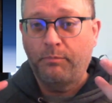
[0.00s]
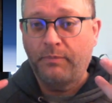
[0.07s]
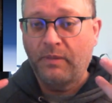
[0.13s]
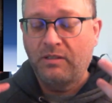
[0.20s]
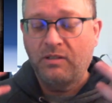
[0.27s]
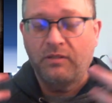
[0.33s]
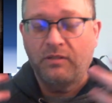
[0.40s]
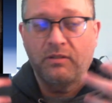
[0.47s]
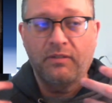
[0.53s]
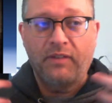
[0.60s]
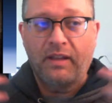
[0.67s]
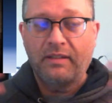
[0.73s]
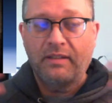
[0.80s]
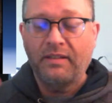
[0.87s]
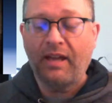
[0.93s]
just a
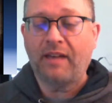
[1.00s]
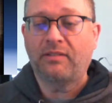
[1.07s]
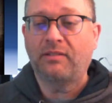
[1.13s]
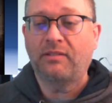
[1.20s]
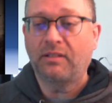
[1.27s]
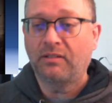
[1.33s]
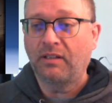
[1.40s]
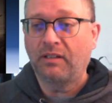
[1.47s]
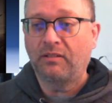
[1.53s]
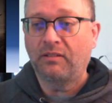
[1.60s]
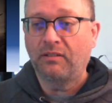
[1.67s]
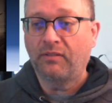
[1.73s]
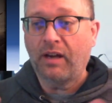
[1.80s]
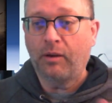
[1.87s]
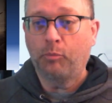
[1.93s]
fantastic sense
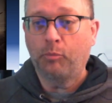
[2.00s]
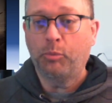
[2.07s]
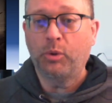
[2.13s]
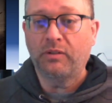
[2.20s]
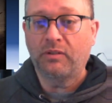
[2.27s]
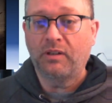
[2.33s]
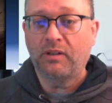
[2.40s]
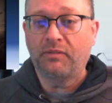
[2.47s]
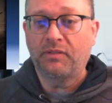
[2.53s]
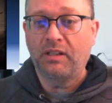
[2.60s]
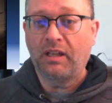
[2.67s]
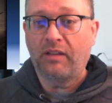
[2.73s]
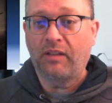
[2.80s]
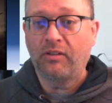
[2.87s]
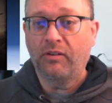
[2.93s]
of how to put stuff
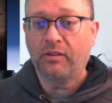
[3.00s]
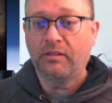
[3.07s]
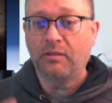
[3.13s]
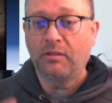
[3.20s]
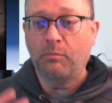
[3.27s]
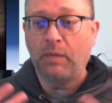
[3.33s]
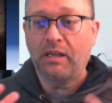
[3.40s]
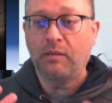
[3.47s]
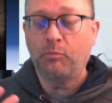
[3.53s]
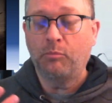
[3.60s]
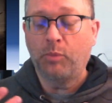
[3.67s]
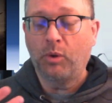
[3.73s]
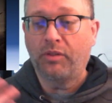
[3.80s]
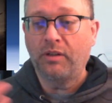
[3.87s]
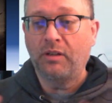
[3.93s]
together to make it
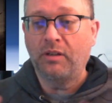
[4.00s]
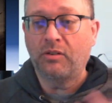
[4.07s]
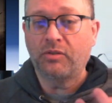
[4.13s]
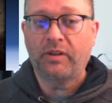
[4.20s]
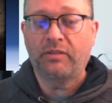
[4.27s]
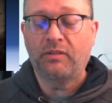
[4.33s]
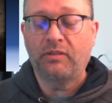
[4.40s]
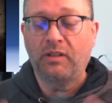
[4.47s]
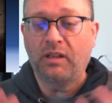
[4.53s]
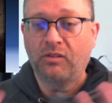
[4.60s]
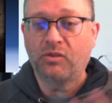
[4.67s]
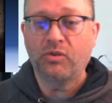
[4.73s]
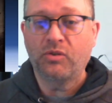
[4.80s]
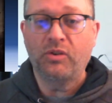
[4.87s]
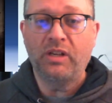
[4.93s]
both interesting,
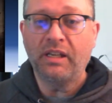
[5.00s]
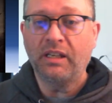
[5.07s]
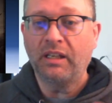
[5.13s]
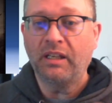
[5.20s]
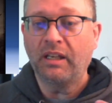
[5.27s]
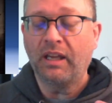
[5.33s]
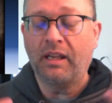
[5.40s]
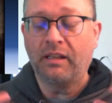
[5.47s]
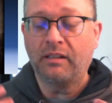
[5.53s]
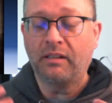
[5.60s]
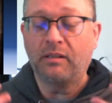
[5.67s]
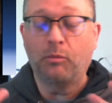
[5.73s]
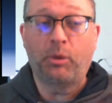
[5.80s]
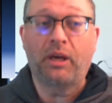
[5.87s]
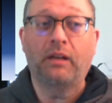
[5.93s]
intriguing, and
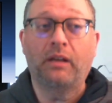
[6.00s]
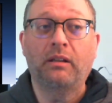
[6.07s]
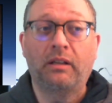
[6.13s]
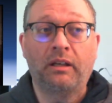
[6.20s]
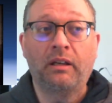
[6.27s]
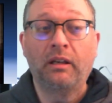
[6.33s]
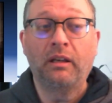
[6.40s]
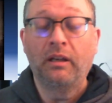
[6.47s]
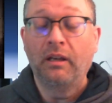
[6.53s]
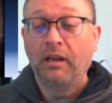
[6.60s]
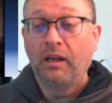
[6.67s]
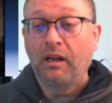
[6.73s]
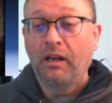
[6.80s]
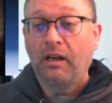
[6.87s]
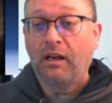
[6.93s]
compelling.
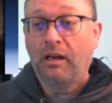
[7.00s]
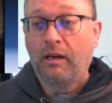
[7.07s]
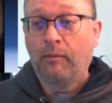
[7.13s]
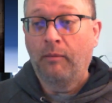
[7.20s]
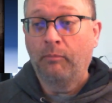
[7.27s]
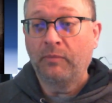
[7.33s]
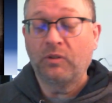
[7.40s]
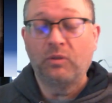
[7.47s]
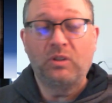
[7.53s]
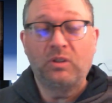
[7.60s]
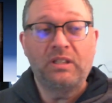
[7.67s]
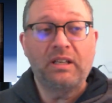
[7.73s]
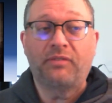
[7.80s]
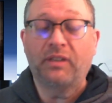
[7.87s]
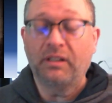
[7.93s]
So
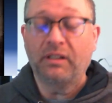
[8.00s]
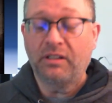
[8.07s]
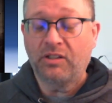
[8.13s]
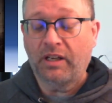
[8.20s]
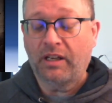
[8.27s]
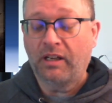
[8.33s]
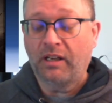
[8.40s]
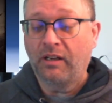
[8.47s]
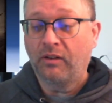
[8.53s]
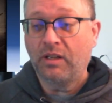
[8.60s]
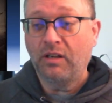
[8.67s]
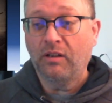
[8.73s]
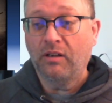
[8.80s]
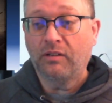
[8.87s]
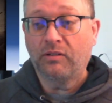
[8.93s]
definitely check it out.
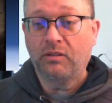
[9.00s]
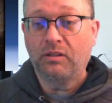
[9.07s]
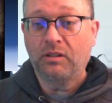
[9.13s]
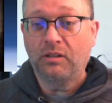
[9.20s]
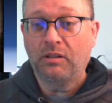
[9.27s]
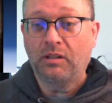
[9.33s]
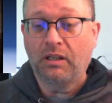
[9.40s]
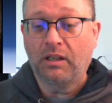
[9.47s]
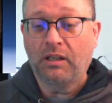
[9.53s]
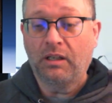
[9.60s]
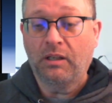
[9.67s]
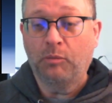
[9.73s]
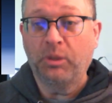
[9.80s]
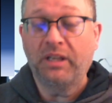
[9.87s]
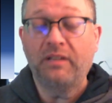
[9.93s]
He also did
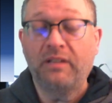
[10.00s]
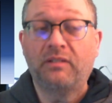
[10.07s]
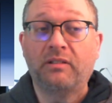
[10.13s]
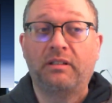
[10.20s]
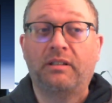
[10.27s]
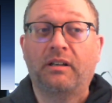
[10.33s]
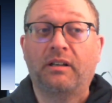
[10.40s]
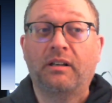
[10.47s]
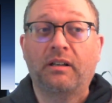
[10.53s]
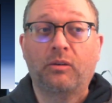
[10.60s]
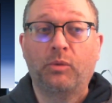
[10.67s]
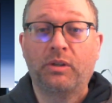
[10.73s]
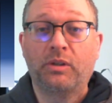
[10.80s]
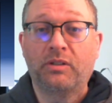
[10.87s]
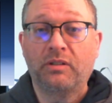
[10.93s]
Blades in the
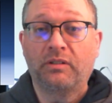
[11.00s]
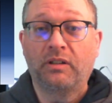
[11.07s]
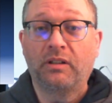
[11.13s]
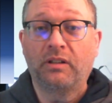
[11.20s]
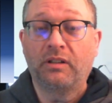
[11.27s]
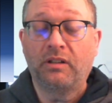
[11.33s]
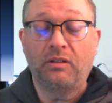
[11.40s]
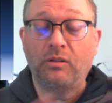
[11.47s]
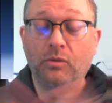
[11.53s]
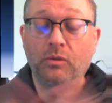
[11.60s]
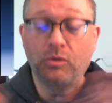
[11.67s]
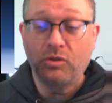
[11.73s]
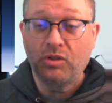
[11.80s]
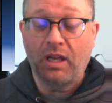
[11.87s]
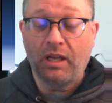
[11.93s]
Dark, which is a
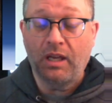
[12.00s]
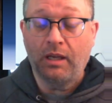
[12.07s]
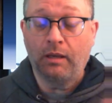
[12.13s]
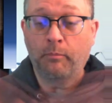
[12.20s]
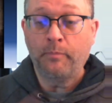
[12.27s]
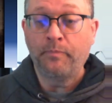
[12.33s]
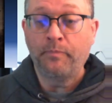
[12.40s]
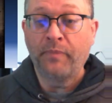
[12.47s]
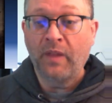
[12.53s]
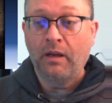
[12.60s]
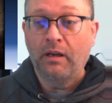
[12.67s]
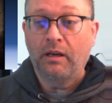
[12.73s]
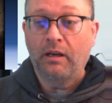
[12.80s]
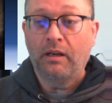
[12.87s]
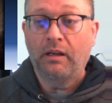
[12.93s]
huge game
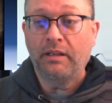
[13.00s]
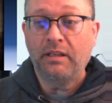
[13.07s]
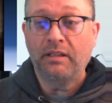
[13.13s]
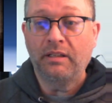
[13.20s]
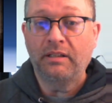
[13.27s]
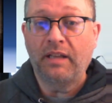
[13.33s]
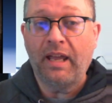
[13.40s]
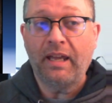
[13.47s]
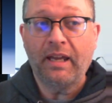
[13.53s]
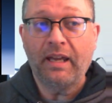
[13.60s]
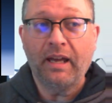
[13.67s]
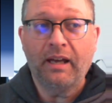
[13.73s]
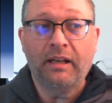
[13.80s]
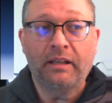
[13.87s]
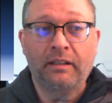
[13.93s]
He did
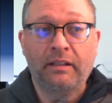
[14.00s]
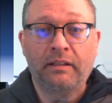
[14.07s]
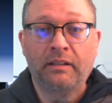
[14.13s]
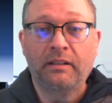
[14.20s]
Aegon.